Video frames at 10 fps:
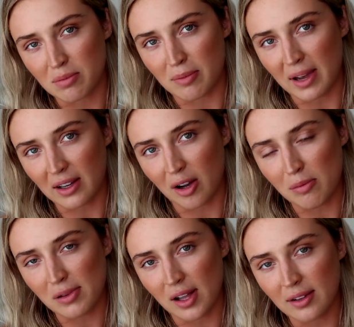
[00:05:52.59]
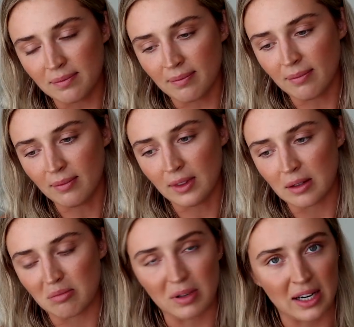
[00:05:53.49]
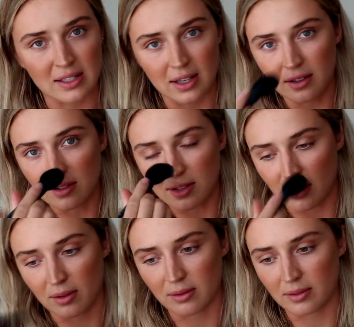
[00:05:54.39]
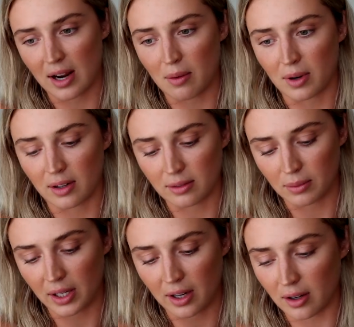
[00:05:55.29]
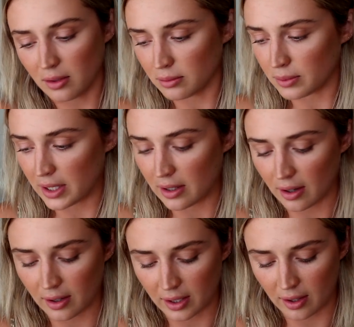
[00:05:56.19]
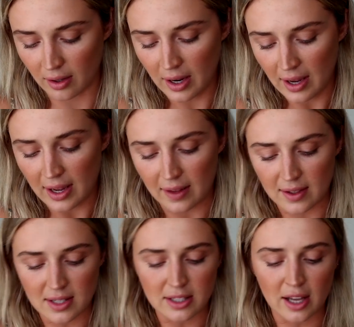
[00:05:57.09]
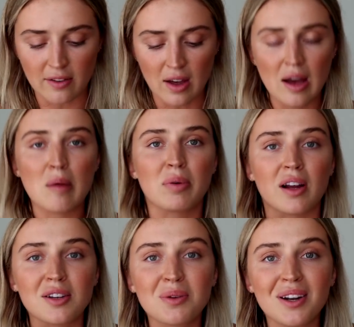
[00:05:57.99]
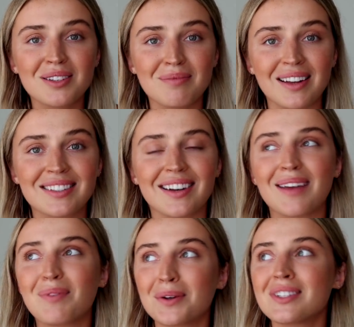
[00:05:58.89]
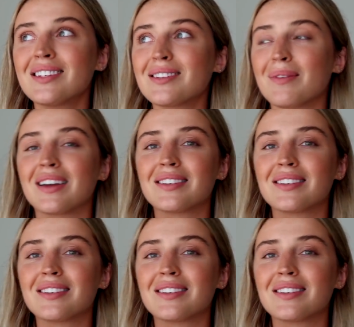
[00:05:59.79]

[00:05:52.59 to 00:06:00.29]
to put Becca Opal on, but I did. So now we're here. We are here, and this is life. But I also wanted to mention, I posted this on my